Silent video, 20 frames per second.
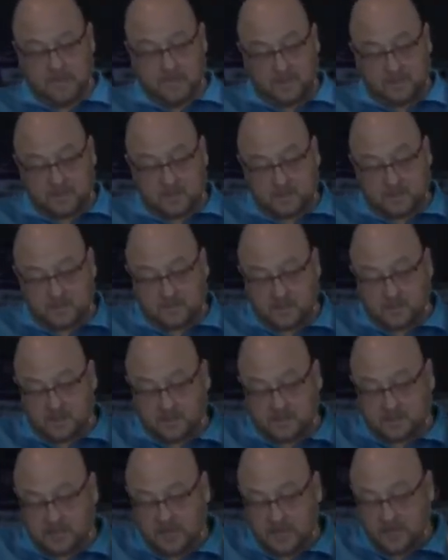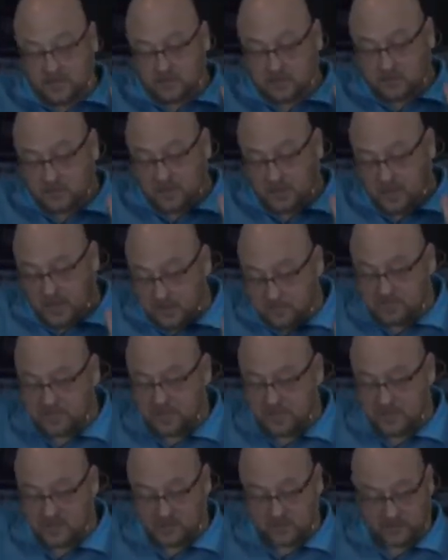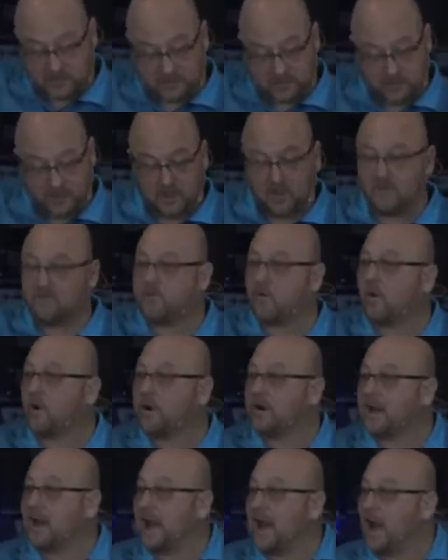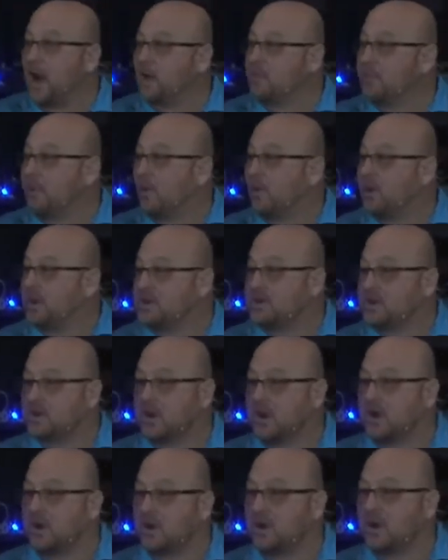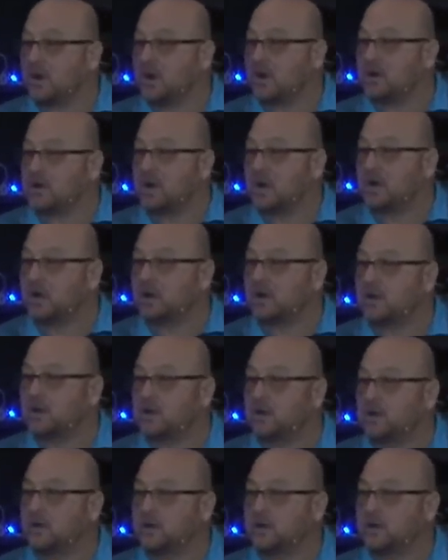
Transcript: It takes emptiness for an outpouring to occur.